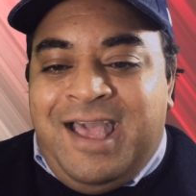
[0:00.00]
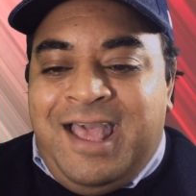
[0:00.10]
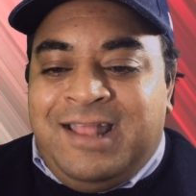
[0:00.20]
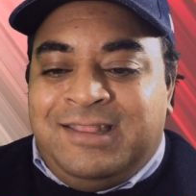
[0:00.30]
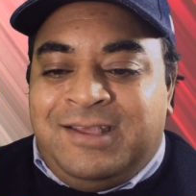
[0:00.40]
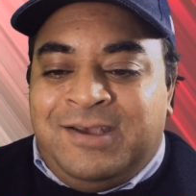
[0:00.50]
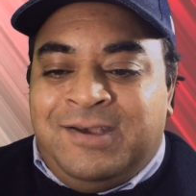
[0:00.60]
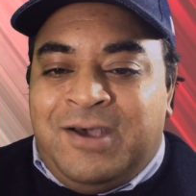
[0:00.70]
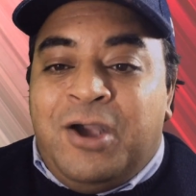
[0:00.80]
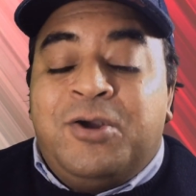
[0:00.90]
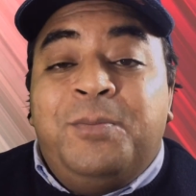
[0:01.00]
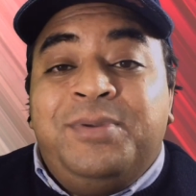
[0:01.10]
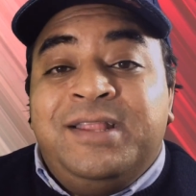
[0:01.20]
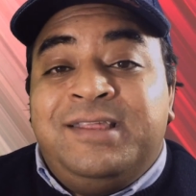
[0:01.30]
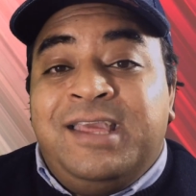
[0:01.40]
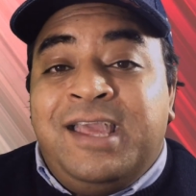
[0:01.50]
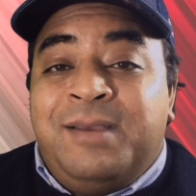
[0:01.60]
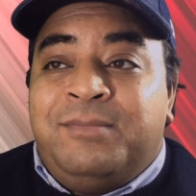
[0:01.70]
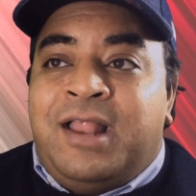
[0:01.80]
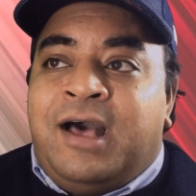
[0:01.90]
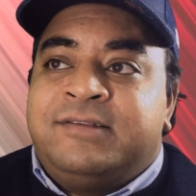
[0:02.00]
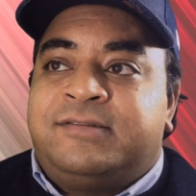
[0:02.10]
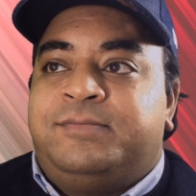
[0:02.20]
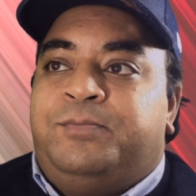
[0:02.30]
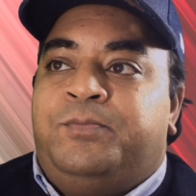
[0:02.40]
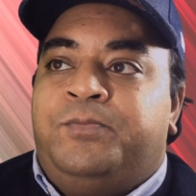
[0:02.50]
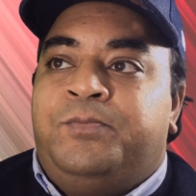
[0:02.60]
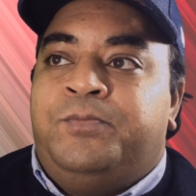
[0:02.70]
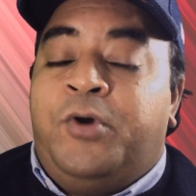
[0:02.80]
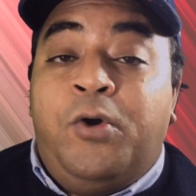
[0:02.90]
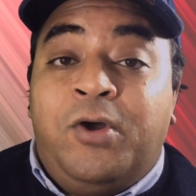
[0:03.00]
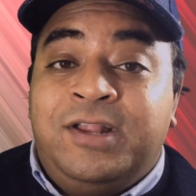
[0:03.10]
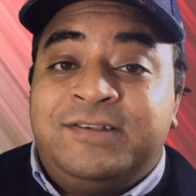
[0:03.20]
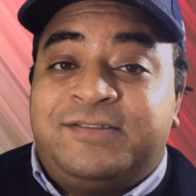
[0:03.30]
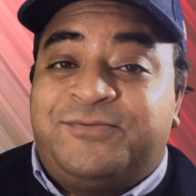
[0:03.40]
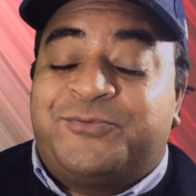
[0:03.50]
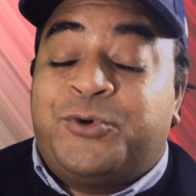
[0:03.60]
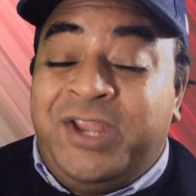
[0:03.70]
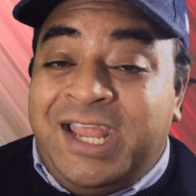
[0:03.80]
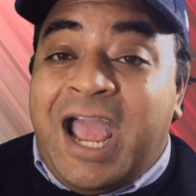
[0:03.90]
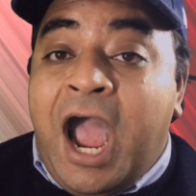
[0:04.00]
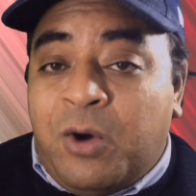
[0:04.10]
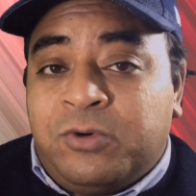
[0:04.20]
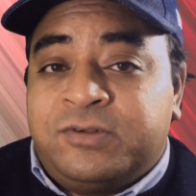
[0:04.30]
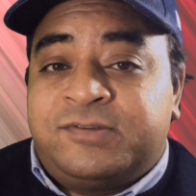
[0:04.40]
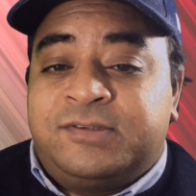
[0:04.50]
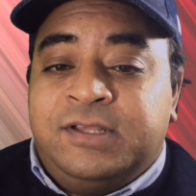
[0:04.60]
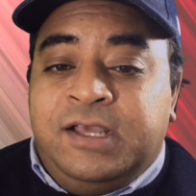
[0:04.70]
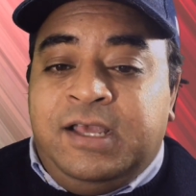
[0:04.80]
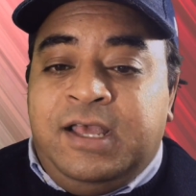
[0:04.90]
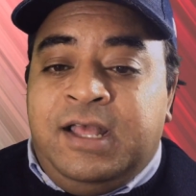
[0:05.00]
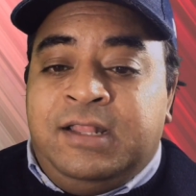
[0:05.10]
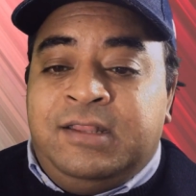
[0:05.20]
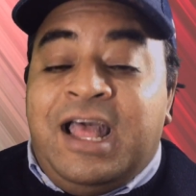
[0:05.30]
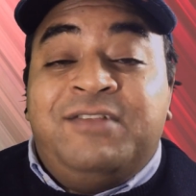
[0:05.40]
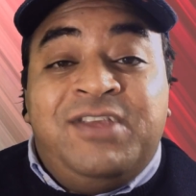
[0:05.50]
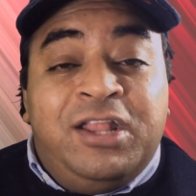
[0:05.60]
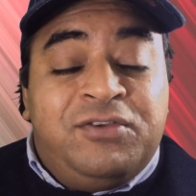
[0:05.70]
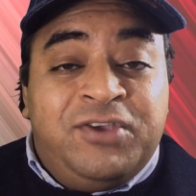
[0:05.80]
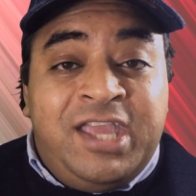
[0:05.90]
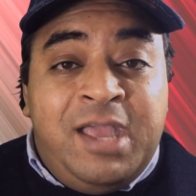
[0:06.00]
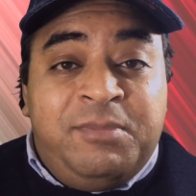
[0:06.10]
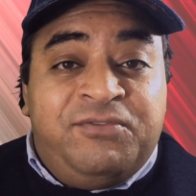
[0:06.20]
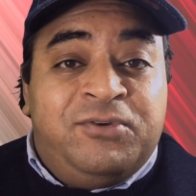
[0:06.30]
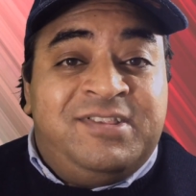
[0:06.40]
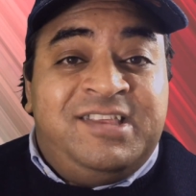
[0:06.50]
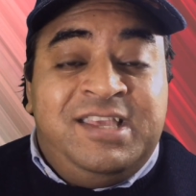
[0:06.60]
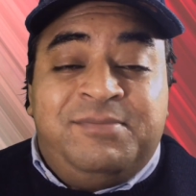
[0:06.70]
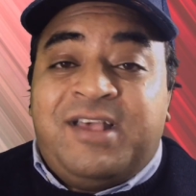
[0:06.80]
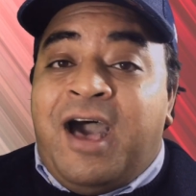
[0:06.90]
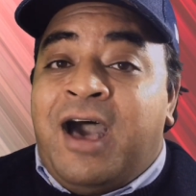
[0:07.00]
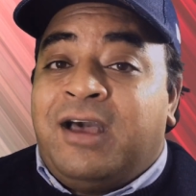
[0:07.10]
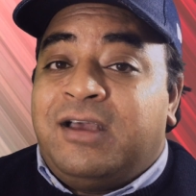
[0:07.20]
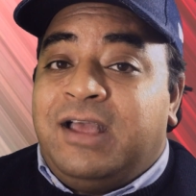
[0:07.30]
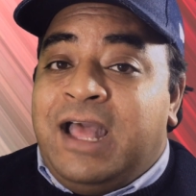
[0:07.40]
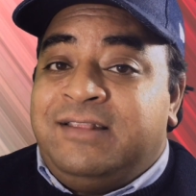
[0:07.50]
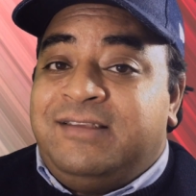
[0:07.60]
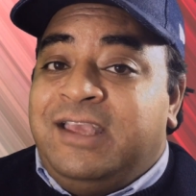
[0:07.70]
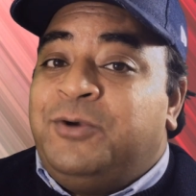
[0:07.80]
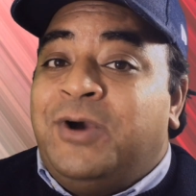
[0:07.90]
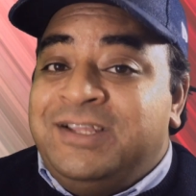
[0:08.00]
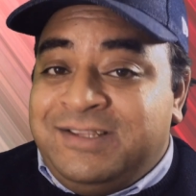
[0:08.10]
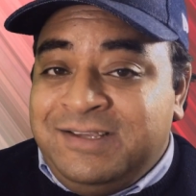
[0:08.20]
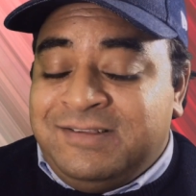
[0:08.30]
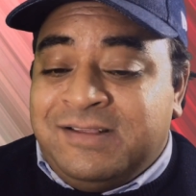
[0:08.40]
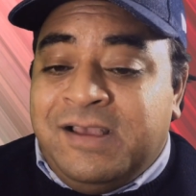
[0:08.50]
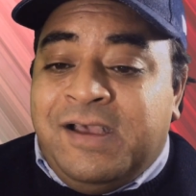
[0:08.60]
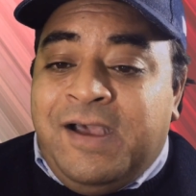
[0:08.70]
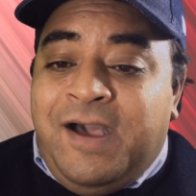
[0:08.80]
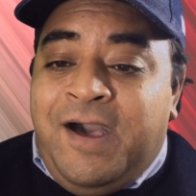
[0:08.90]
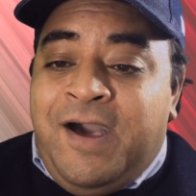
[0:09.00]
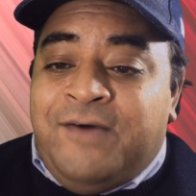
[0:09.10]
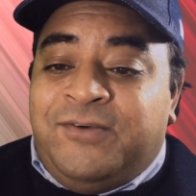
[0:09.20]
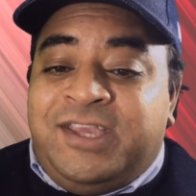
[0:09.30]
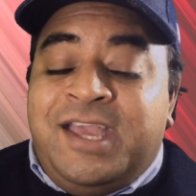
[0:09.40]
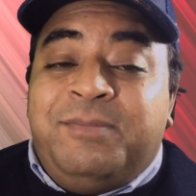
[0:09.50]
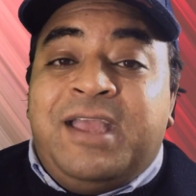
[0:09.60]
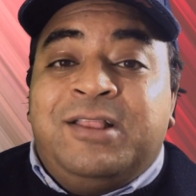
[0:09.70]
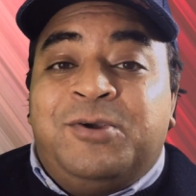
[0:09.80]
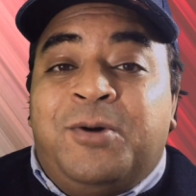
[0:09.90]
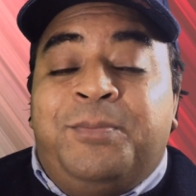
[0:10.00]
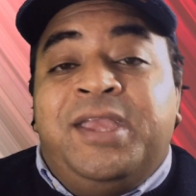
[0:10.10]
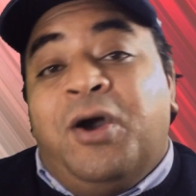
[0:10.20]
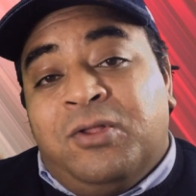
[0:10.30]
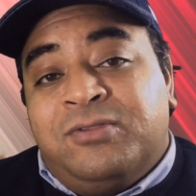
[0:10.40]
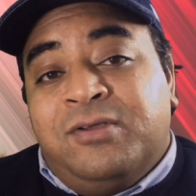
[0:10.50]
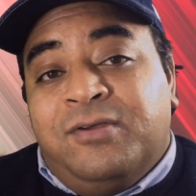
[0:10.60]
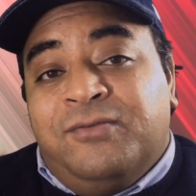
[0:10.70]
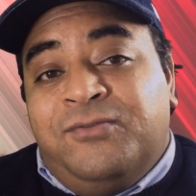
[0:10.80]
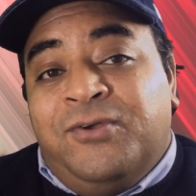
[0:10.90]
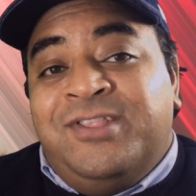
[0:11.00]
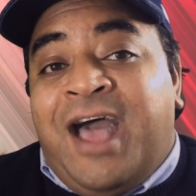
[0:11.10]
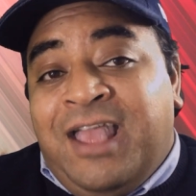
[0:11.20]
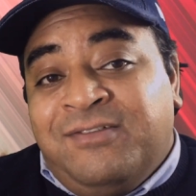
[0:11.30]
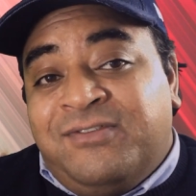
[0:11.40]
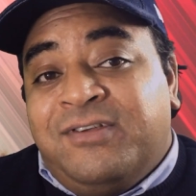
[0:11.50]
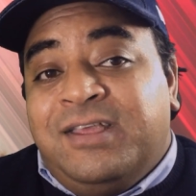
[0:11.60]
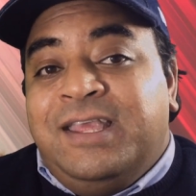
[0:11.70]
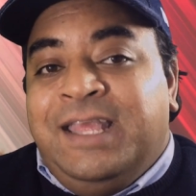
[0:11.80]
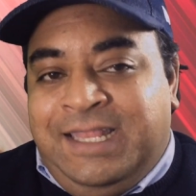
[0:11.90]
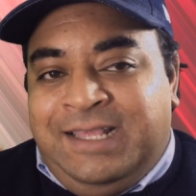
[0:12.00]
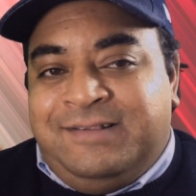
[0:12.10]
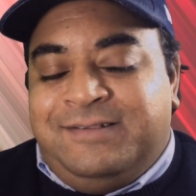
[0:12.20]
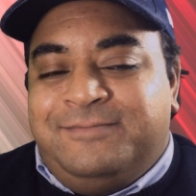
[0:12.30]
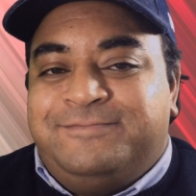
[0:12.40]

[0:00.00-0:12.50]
And a complete game lasts more or less 3 hours. And at the end of the game, if the teams are at equalities, the game can go beyond the 9th innings.